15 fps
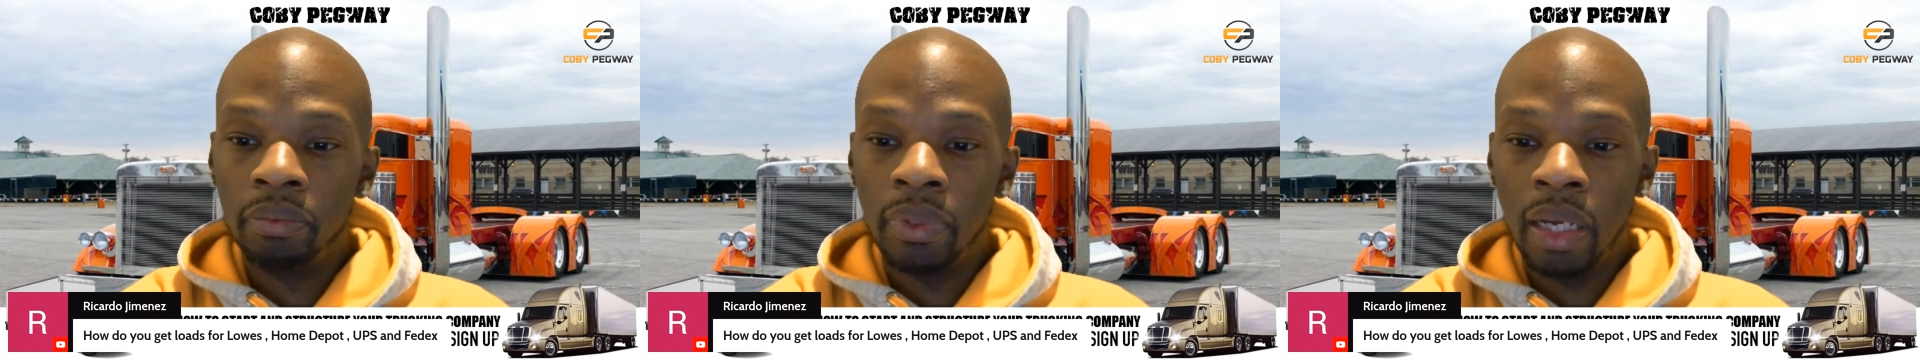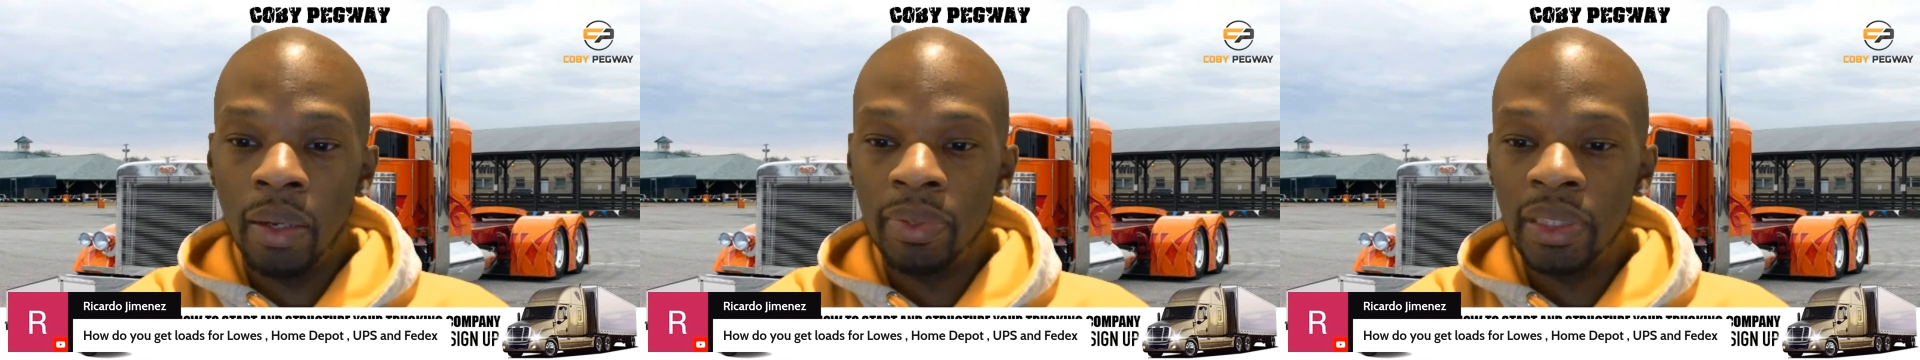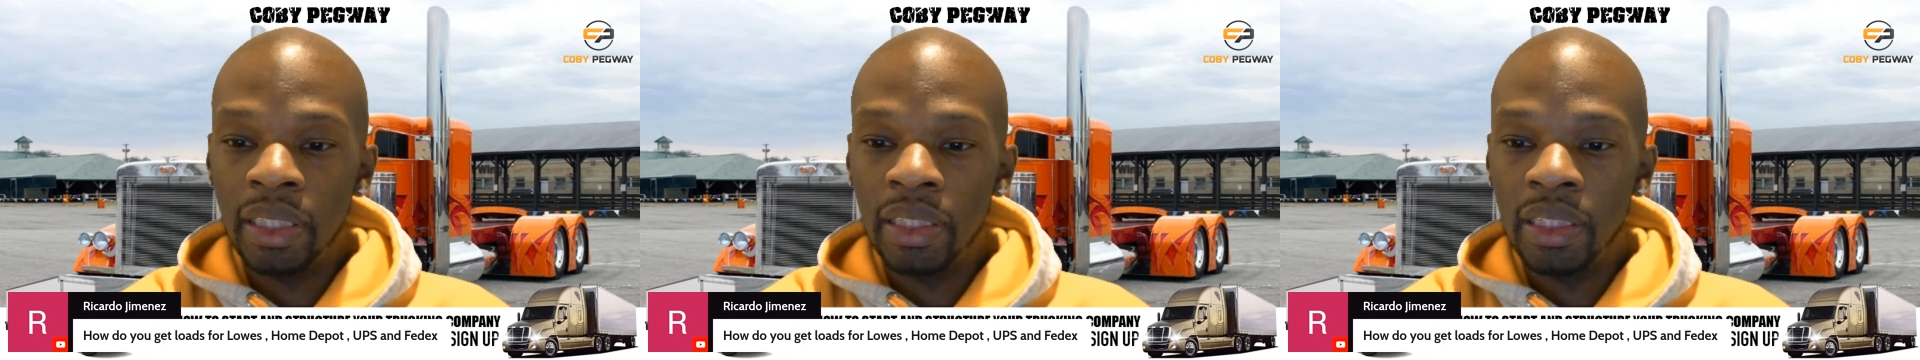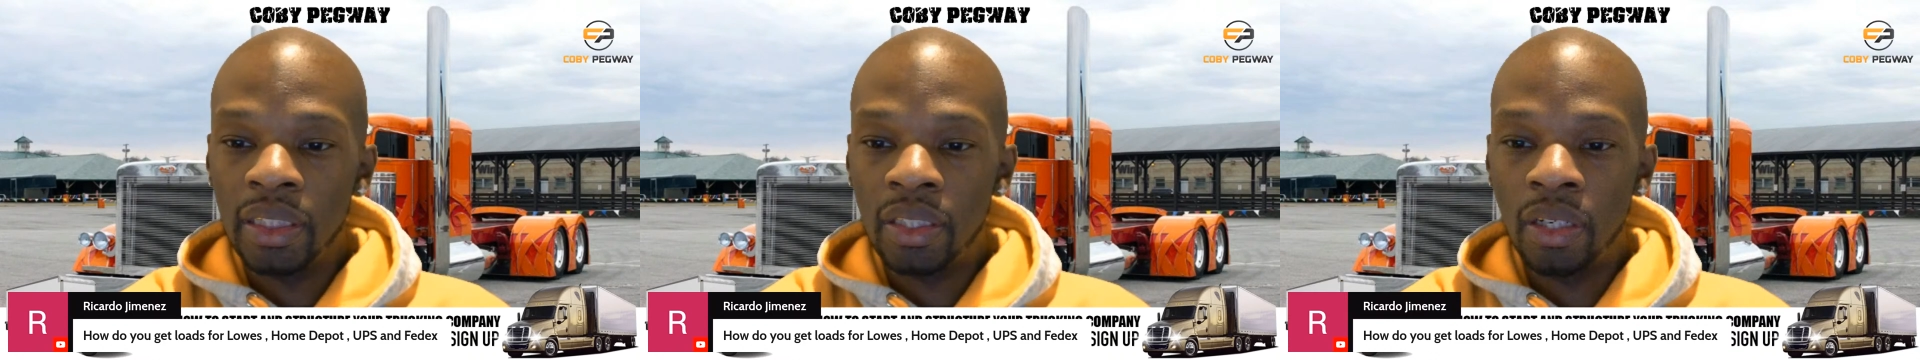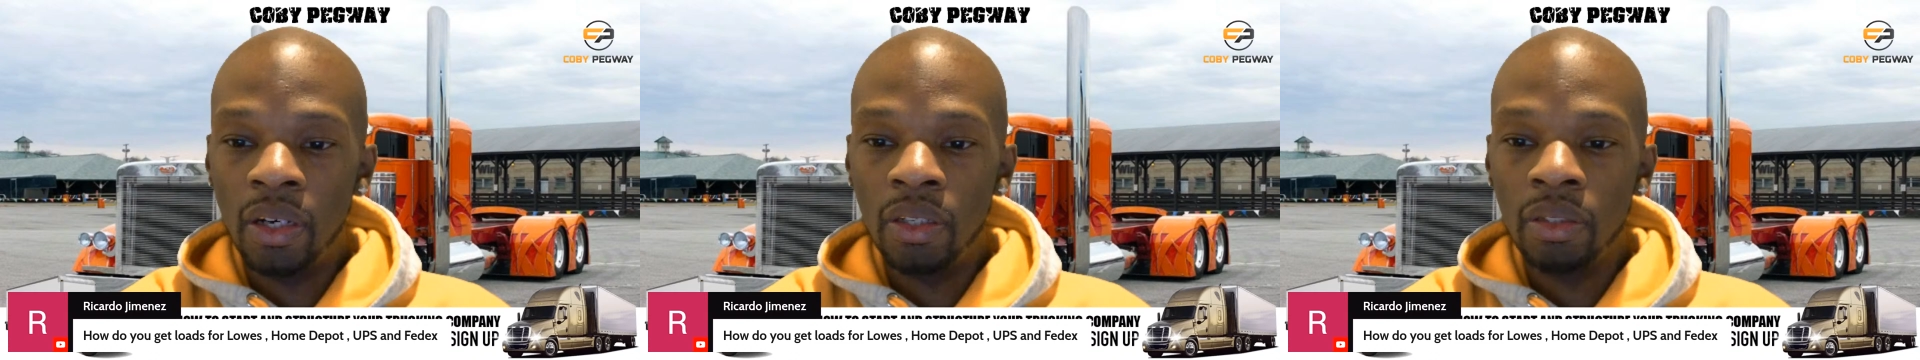I would say just
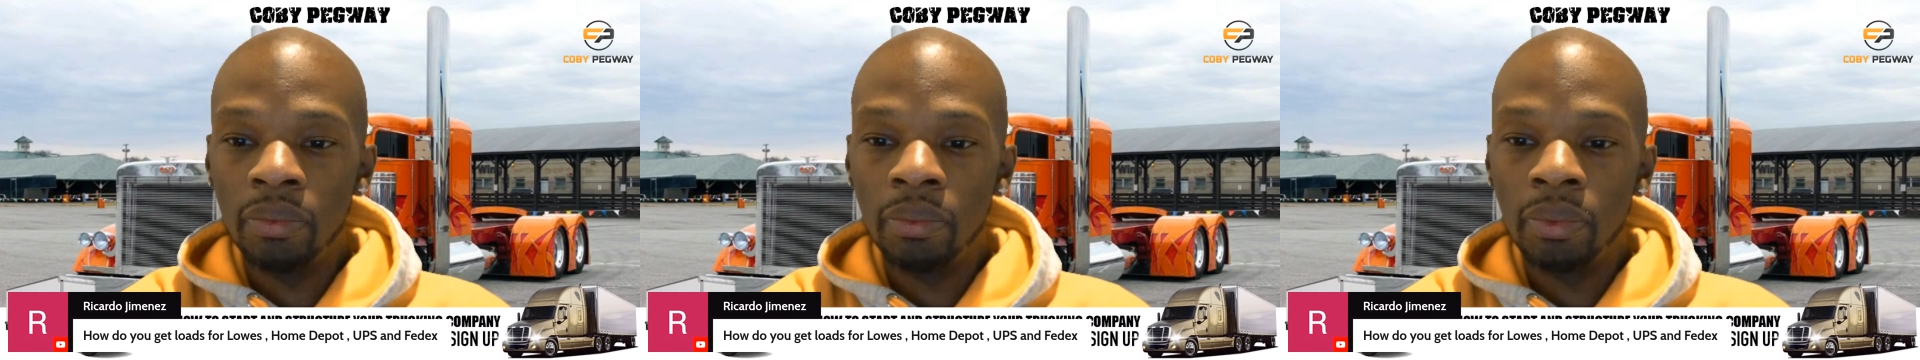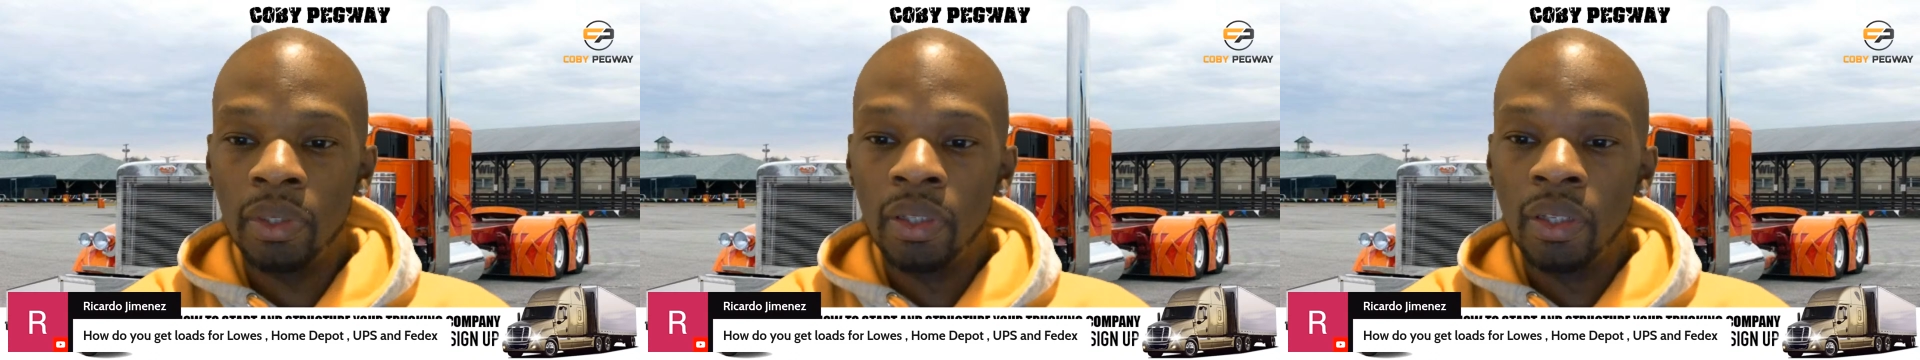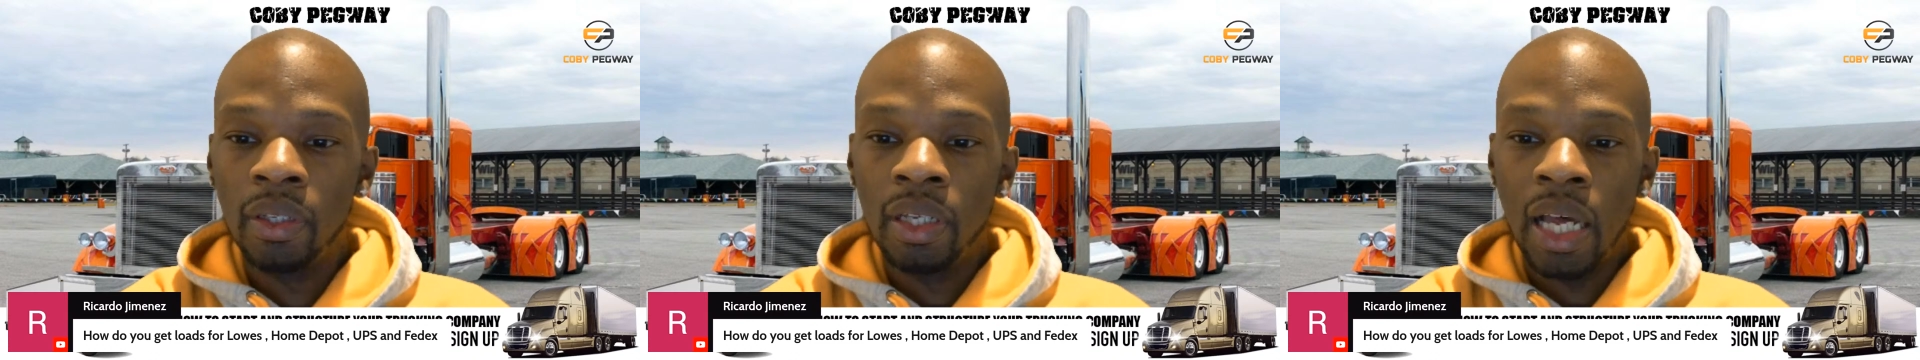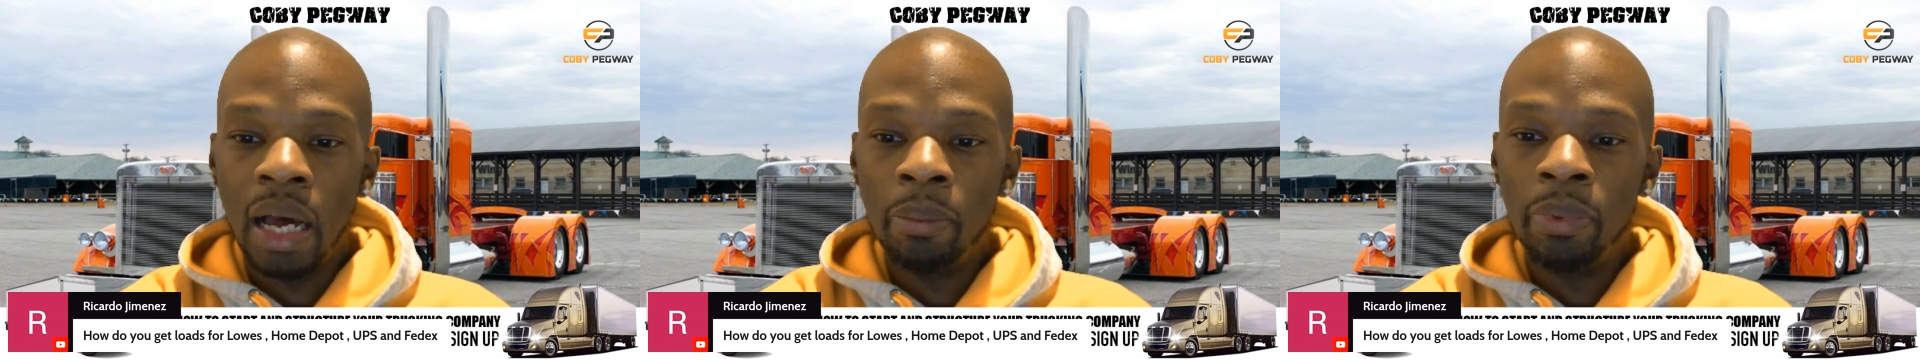call them. I